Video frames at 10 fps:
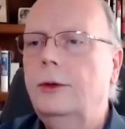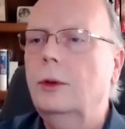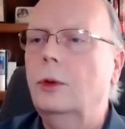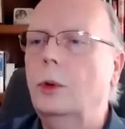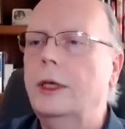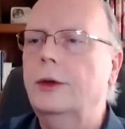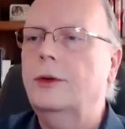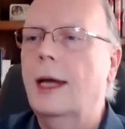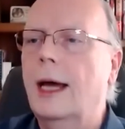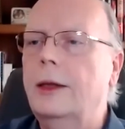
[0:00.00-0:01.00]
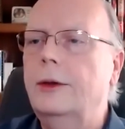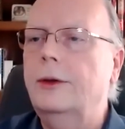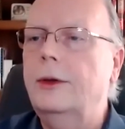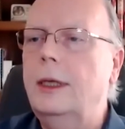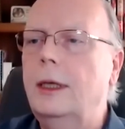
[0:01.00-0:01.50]
who is not
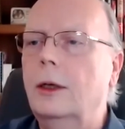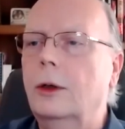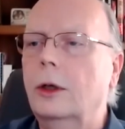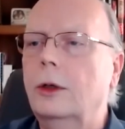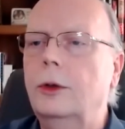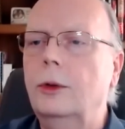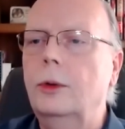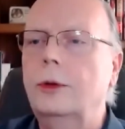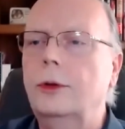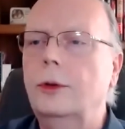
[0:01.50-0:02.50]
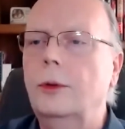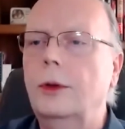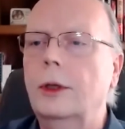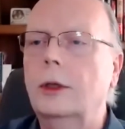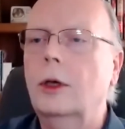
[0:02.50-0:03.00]
seeing her due to
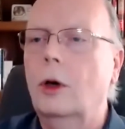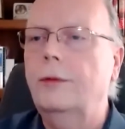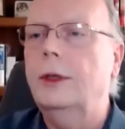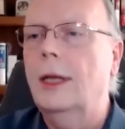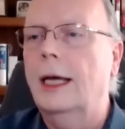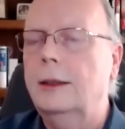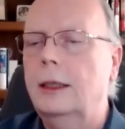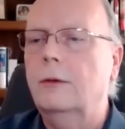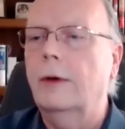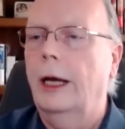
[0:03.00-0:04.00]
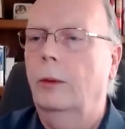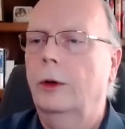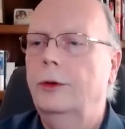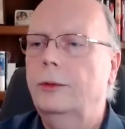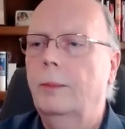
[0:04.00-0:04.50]
the COVID-19
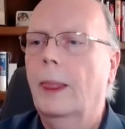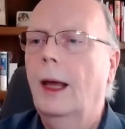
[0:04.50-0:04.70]
virus.